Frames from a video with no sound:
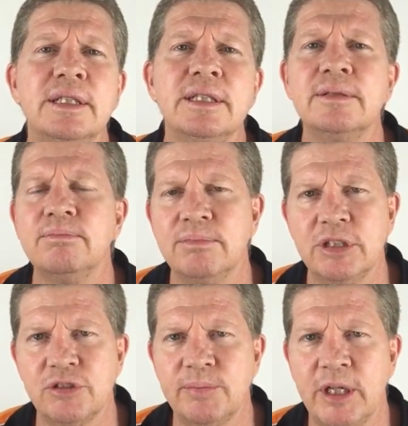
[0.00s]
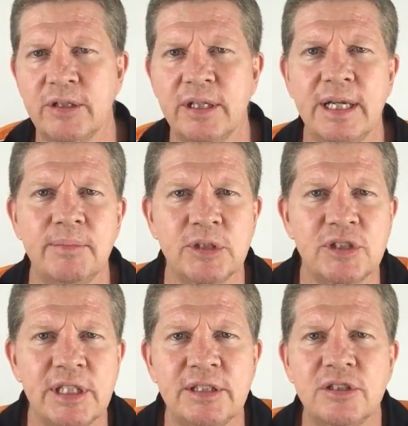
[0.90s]
And the smoke alarm has
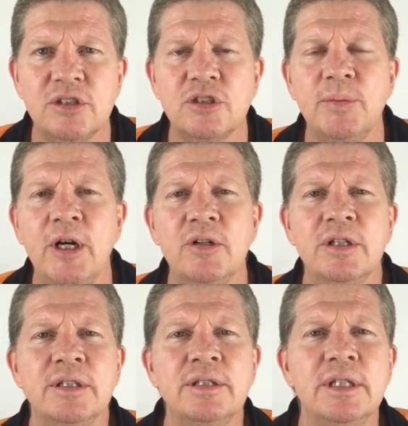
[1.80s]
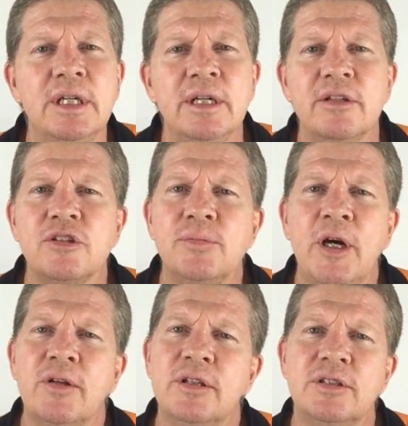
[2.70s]
sensed smoke, and the
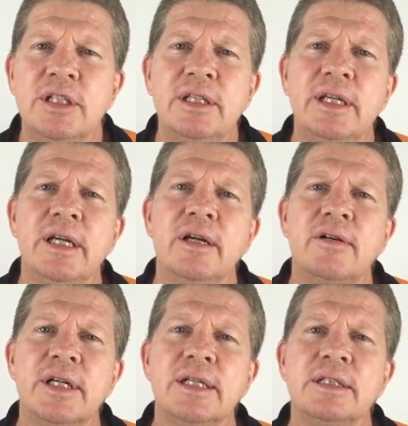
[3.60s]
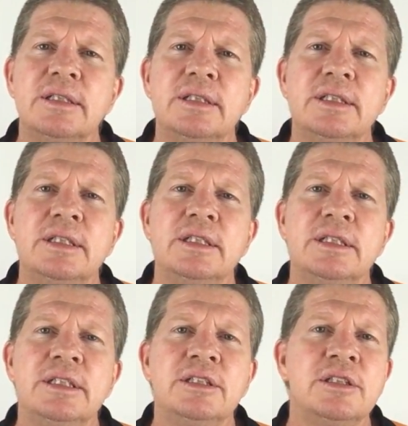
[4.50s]
smoke that's in the area
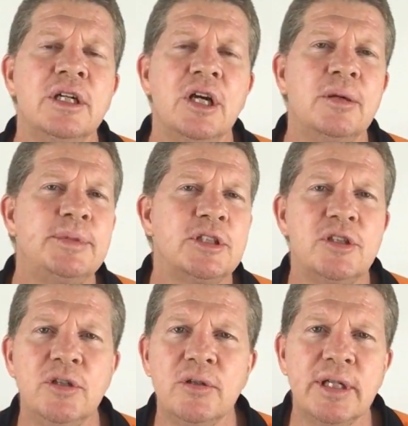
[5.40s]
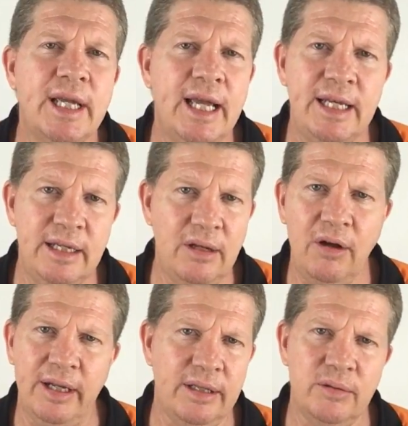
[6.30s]
is obscuring any
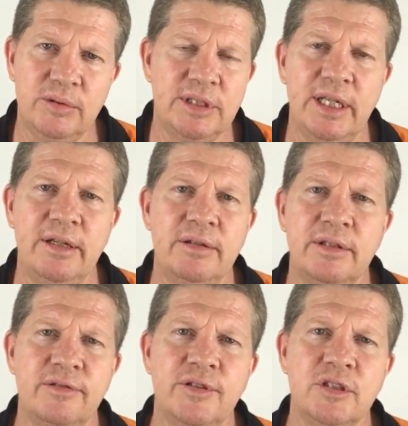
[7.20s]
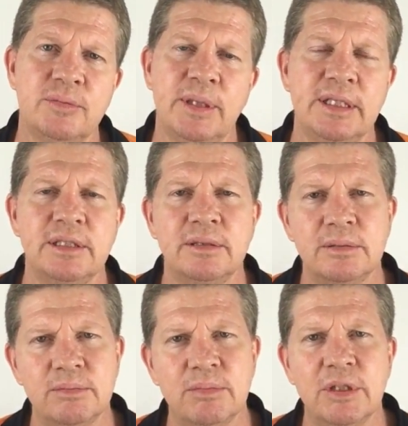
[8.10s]
light that was there in the first place.
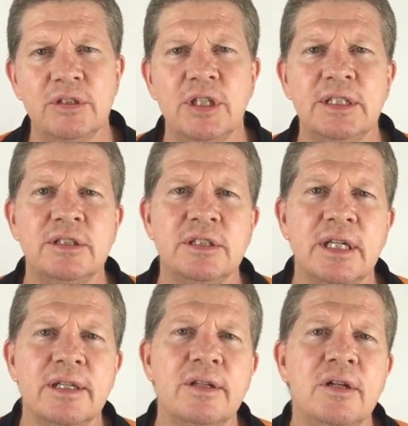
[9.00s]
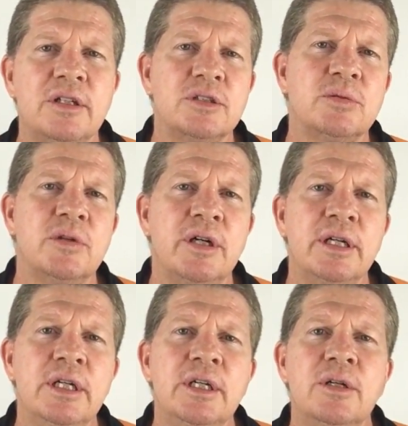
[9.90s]
And the chances are the lights
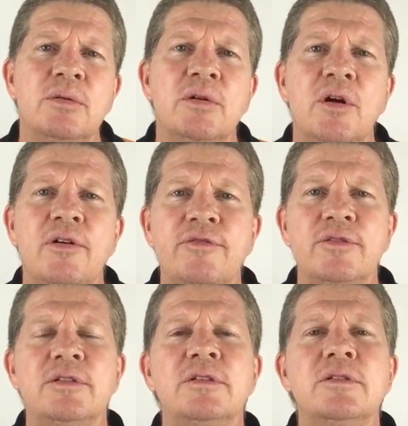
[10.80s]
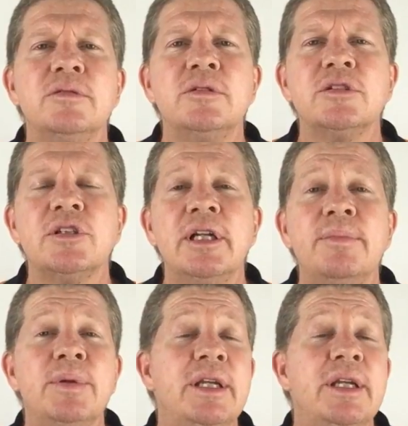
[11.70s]
were off and you were asleep.